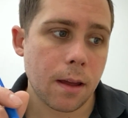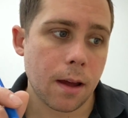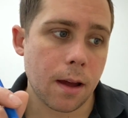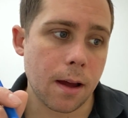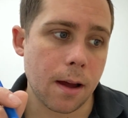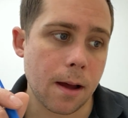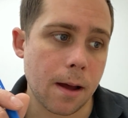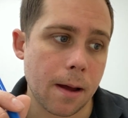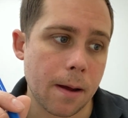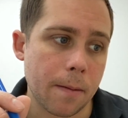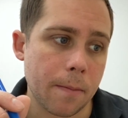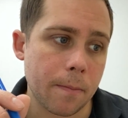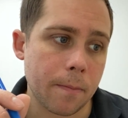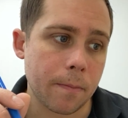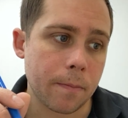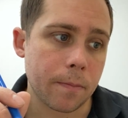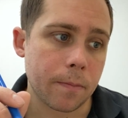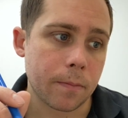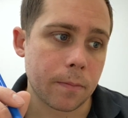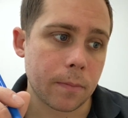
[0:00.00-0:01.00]

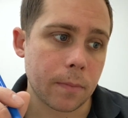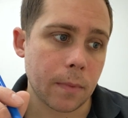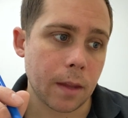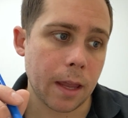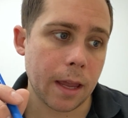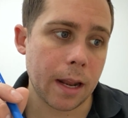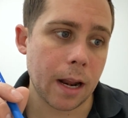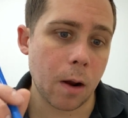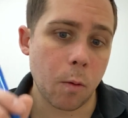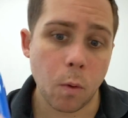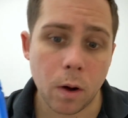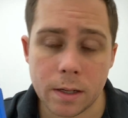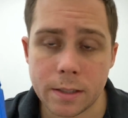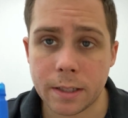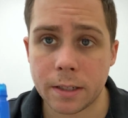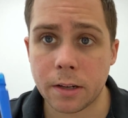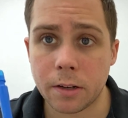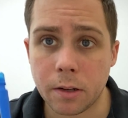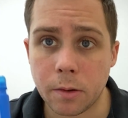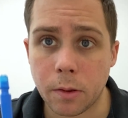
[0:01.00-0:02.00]
and I was
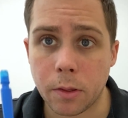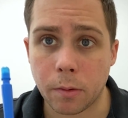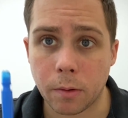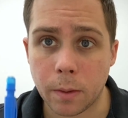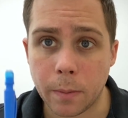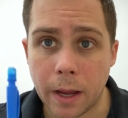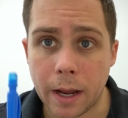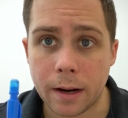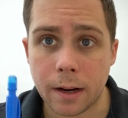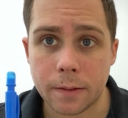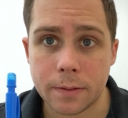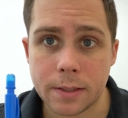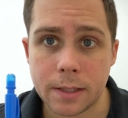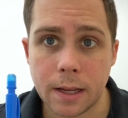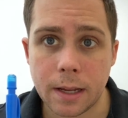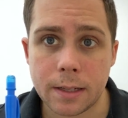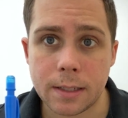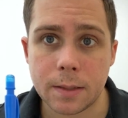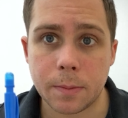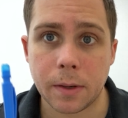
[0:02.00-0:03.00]
gonna do 3 back off
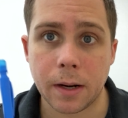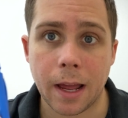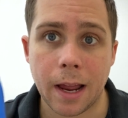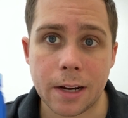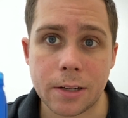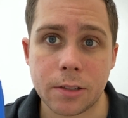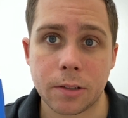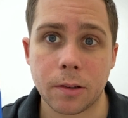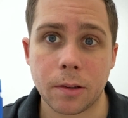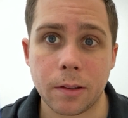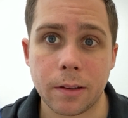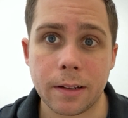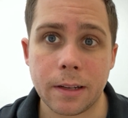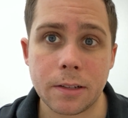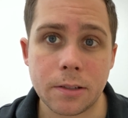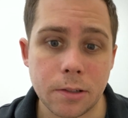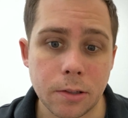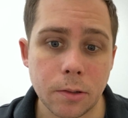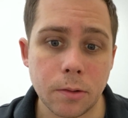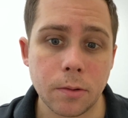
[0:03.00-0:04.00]
sets, but I actually only
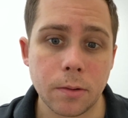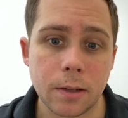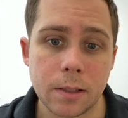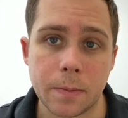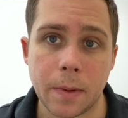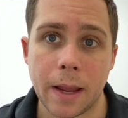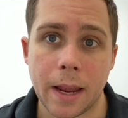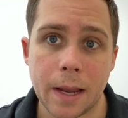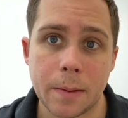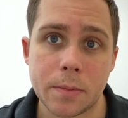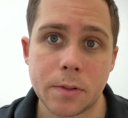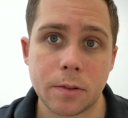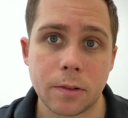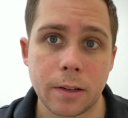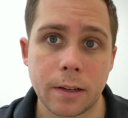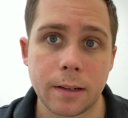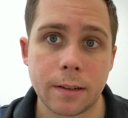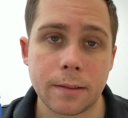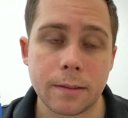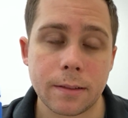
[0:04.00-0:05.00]
did 2 because my
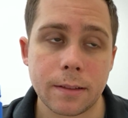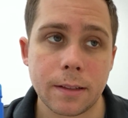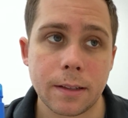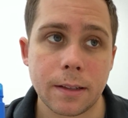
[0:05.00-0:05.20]
hamstring